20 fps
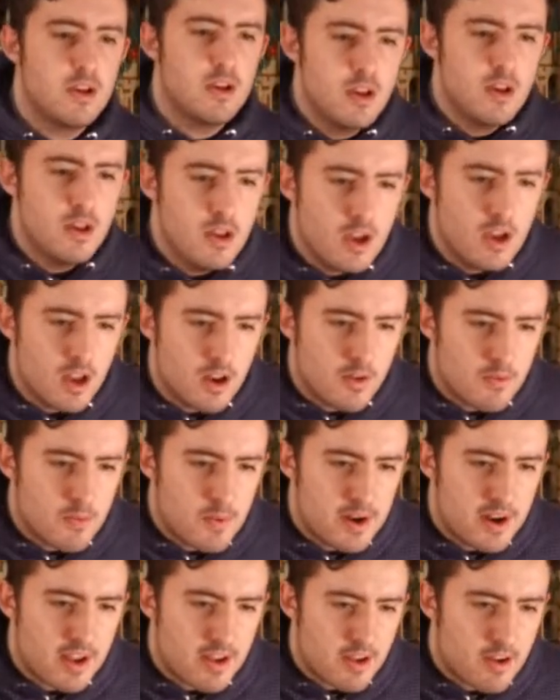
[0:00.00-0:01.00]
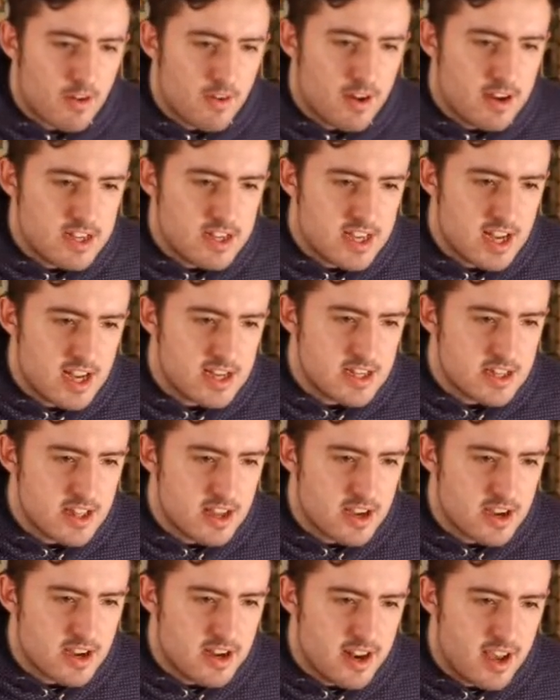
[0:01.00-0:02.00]
I love when LEGO creates sets that
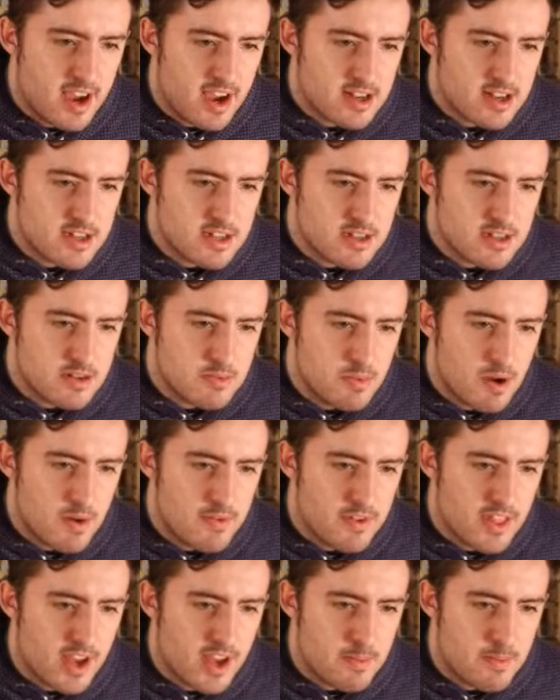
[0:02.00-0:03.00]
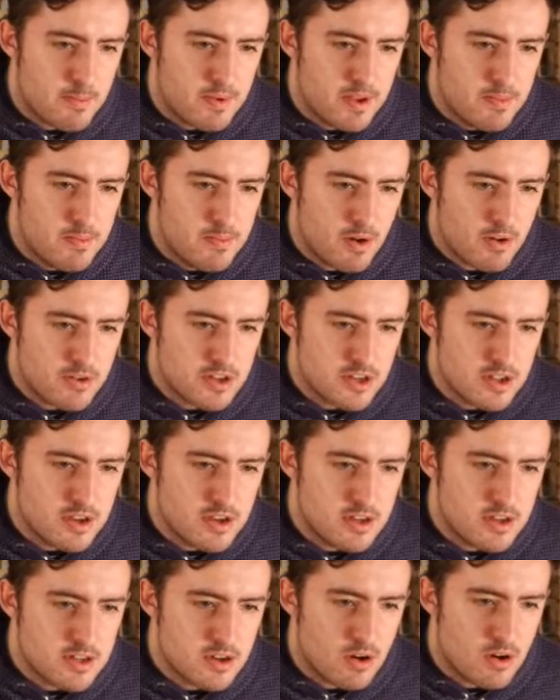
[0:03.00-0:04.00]
connect, whether that be
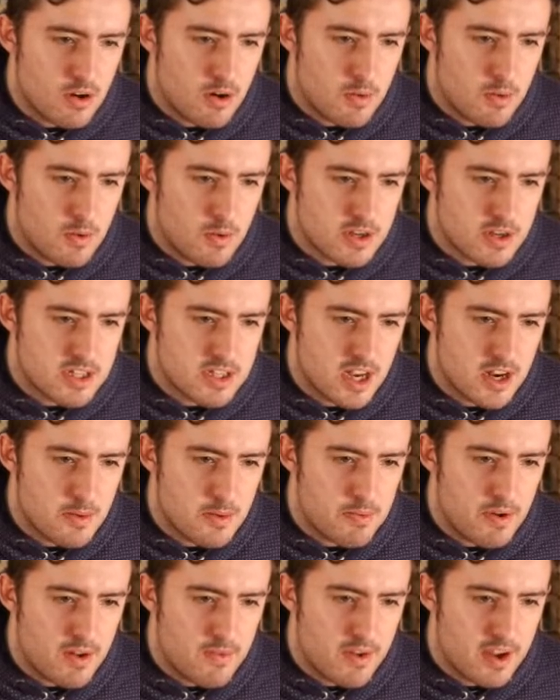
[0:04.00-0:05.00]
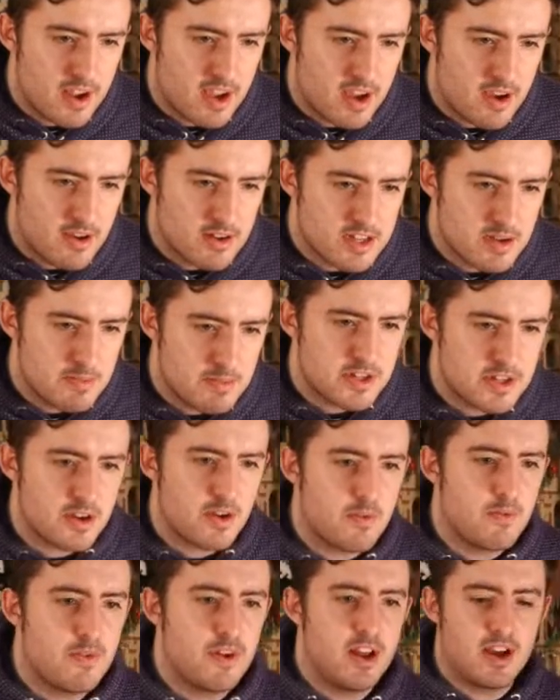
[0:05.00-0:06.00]
modulars or Hogwarts setup or anything else. I'm a sucker
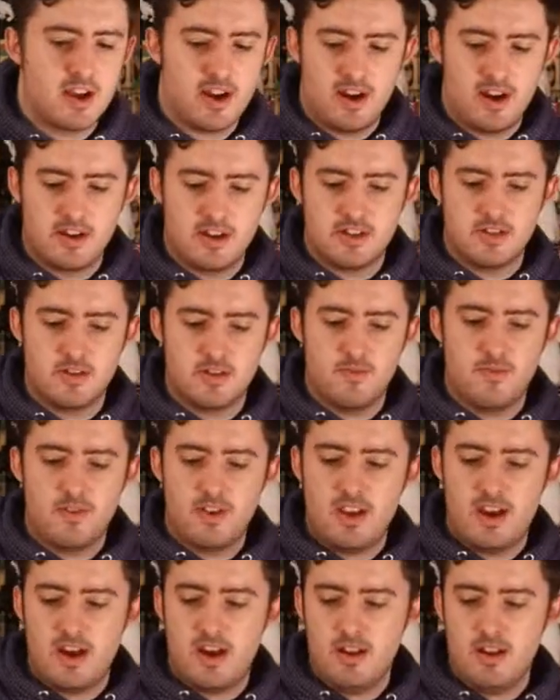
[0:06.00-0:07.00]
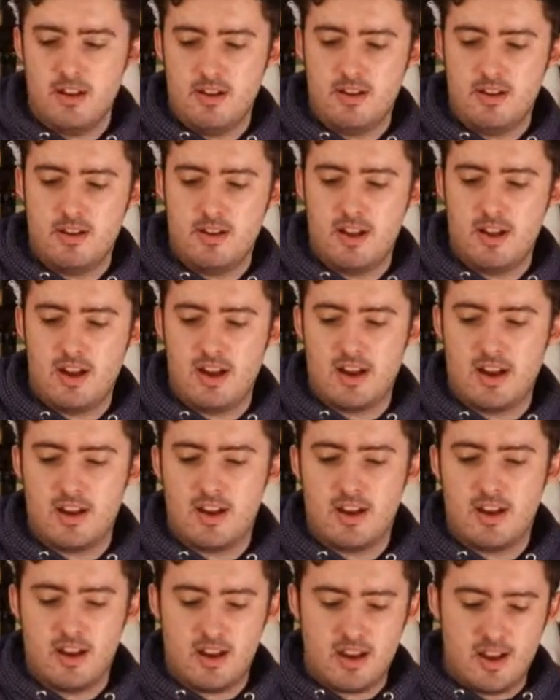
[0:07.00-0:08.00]
for that kind of stuff. Yeah, like
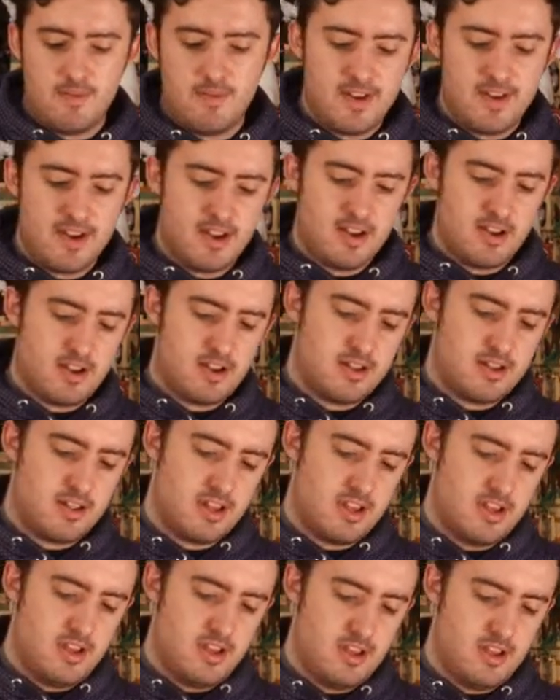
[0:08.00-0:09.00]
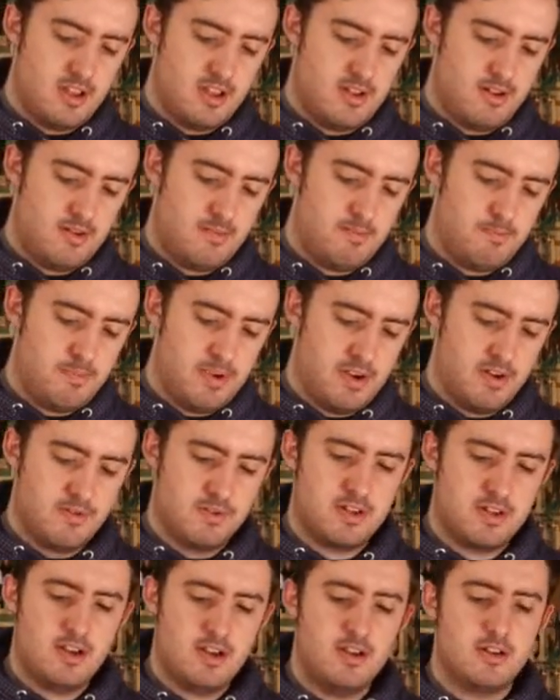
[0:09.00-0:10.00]
giving the
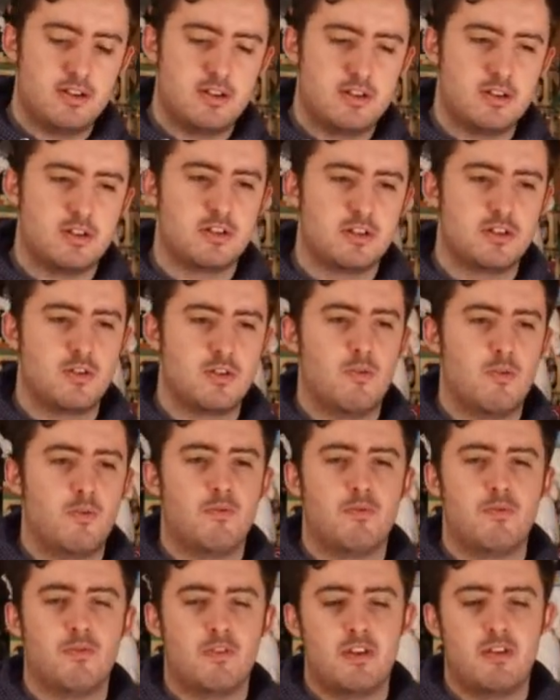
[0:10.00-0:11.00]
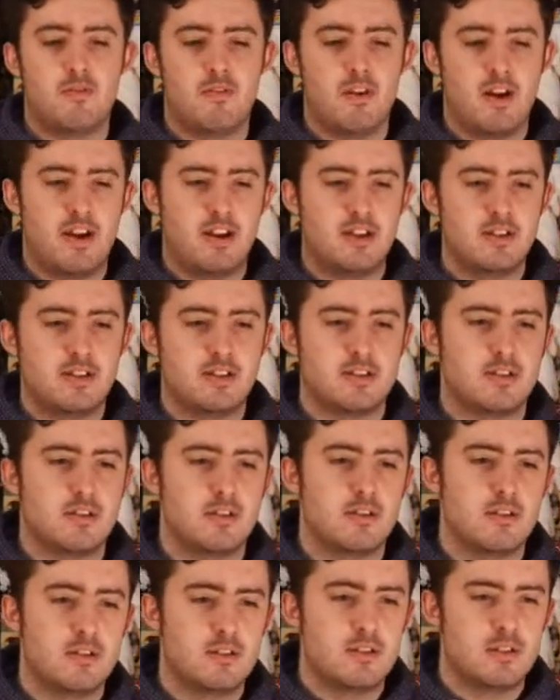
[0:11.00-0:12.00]
builder just sort of free reign to
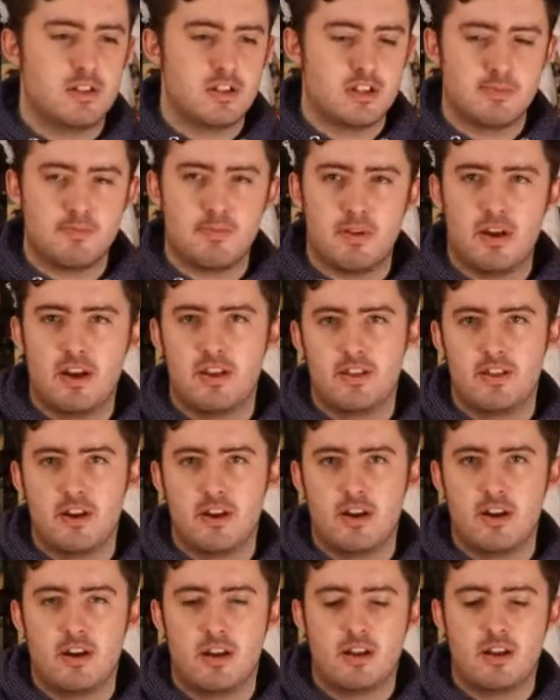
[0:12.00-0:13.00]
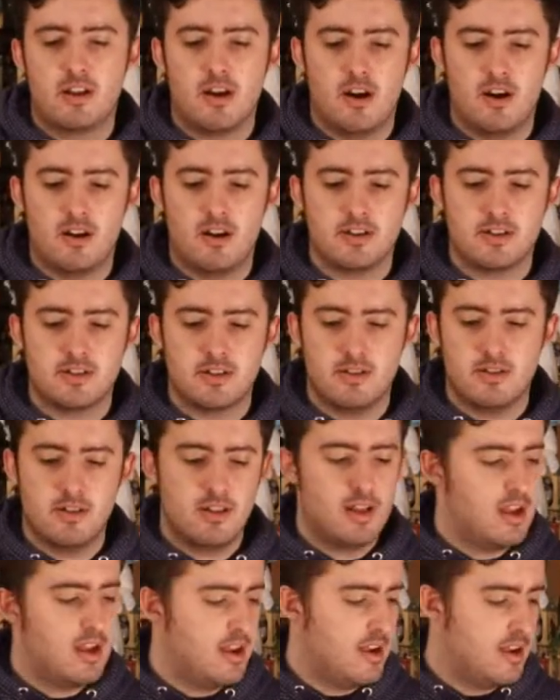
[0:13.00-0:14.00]
display their castle
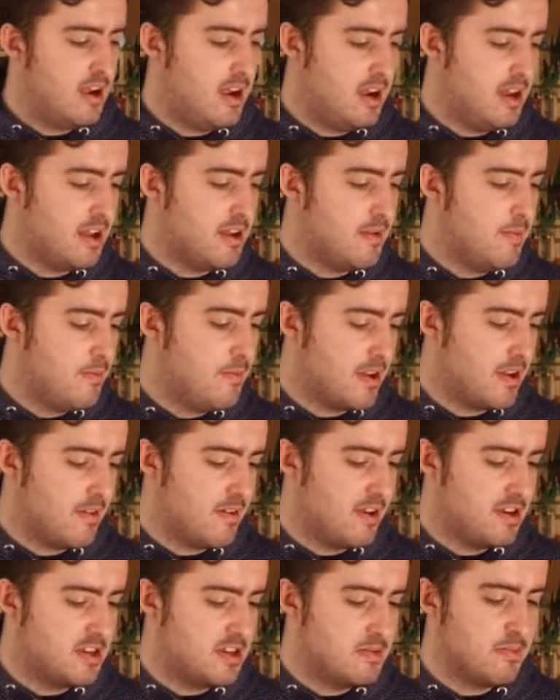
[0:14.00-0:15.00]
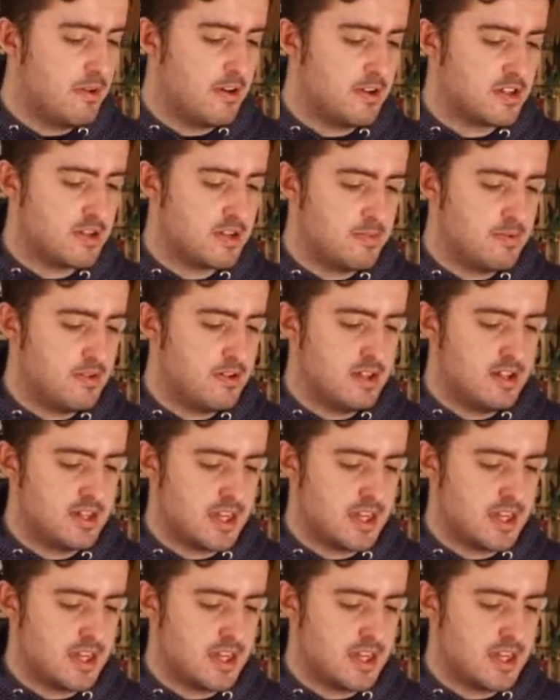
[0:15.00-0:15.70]
in any configuration possible is